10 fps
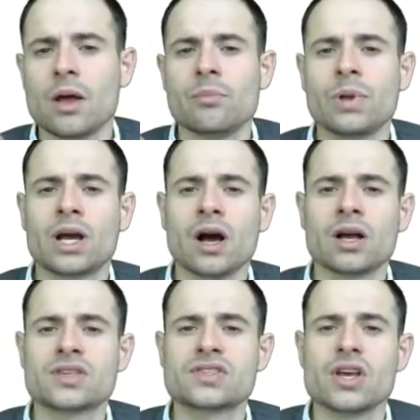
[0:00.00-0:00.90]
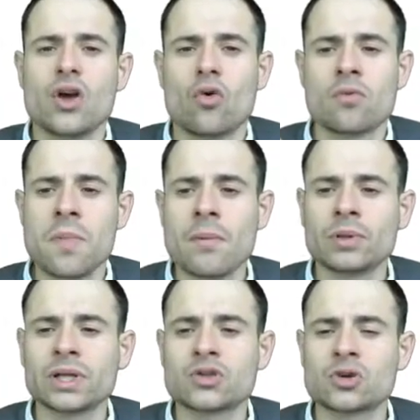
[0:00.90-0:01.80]
because remember
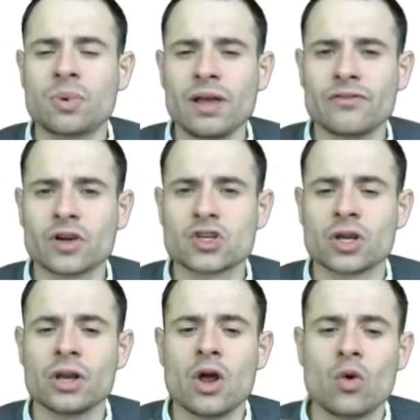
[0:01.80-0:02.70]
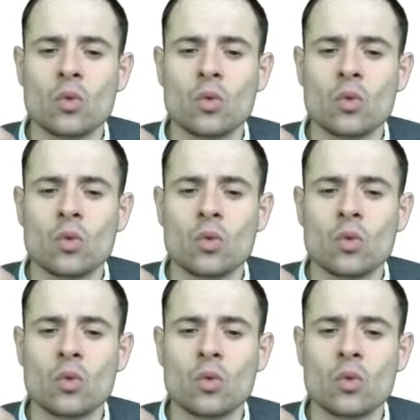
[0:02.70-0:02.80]
that the supply function